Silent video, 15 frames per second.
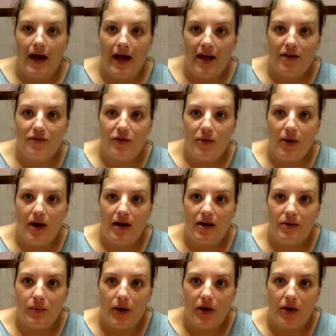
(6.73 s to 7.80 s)
Hi
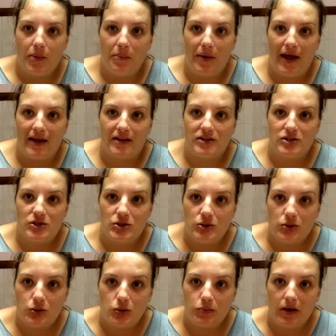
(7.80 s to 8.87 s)
everyone, welcome back to
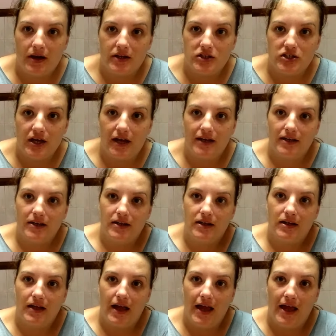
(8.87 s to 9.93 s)
my
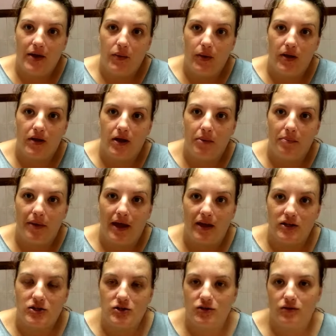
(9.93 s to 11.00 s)
channel and welcome
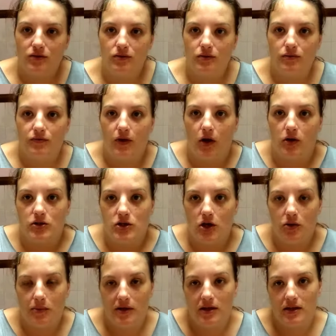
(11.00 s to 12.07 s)
back to
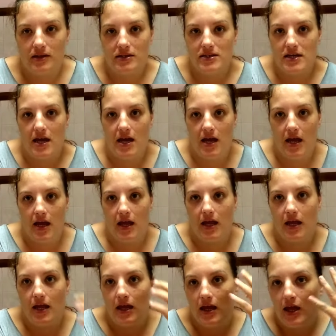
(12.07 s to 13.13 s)
Vlogtober
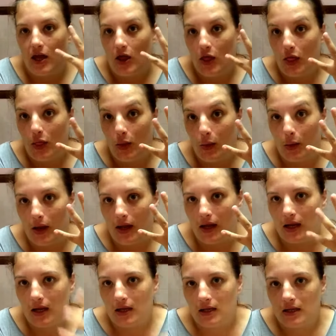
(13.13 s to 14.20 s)
day
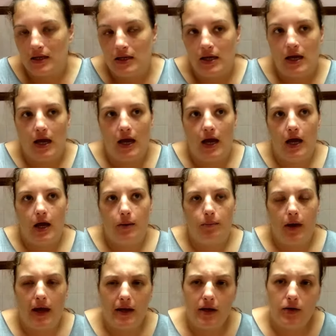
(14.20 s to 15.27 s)
3.
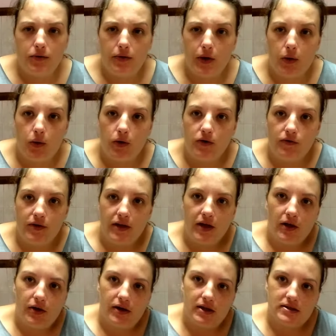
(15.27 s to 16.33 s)
I didn't record a
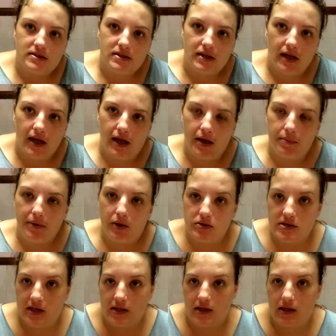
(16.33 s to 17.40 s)
video yesterday
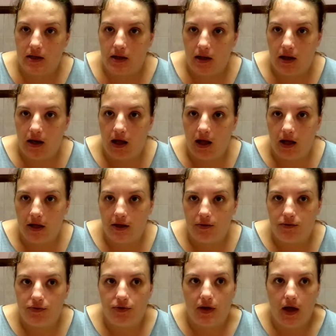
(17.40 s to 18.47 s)
because I did a
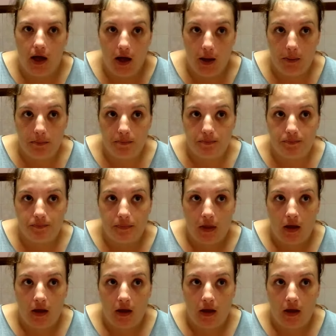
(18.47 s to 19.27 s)
live and